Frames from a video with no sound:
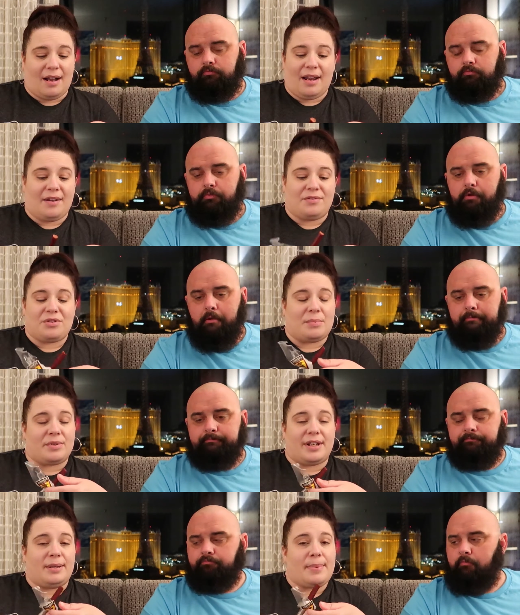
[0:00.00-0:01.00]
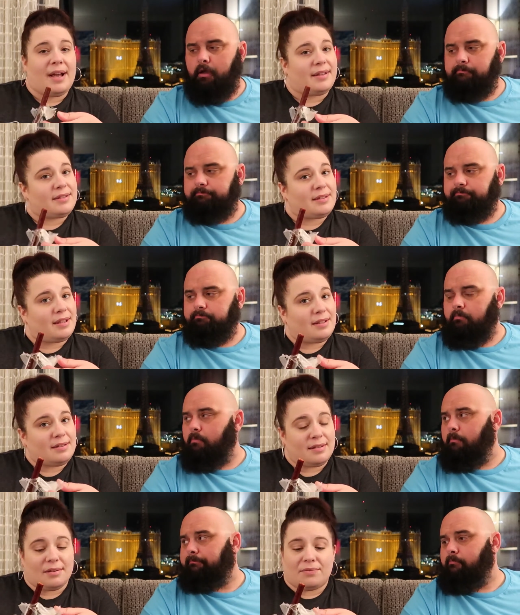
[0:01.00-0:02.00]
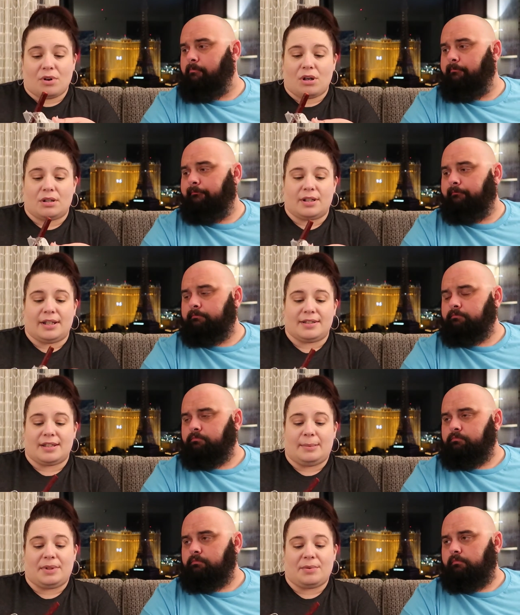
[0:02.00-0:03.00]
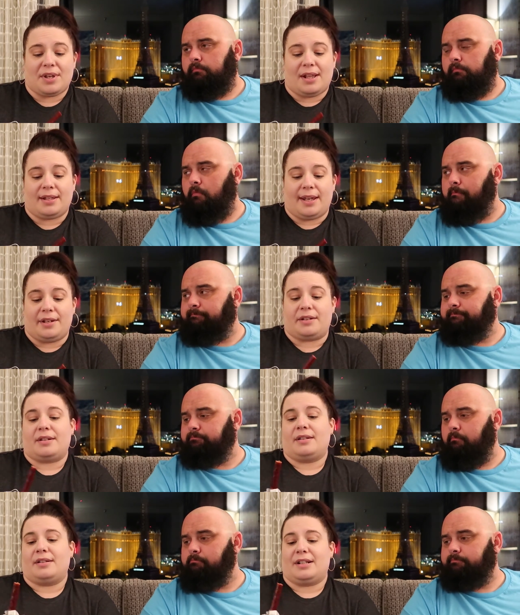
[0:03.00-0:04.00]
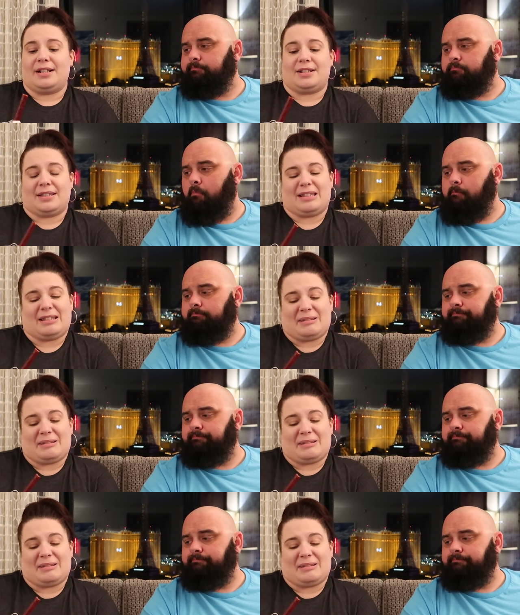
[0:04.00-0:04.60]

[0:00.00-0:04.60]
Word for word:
Speaker 1: I have trouble getting past that it's a frog. And same thing with alligator. I just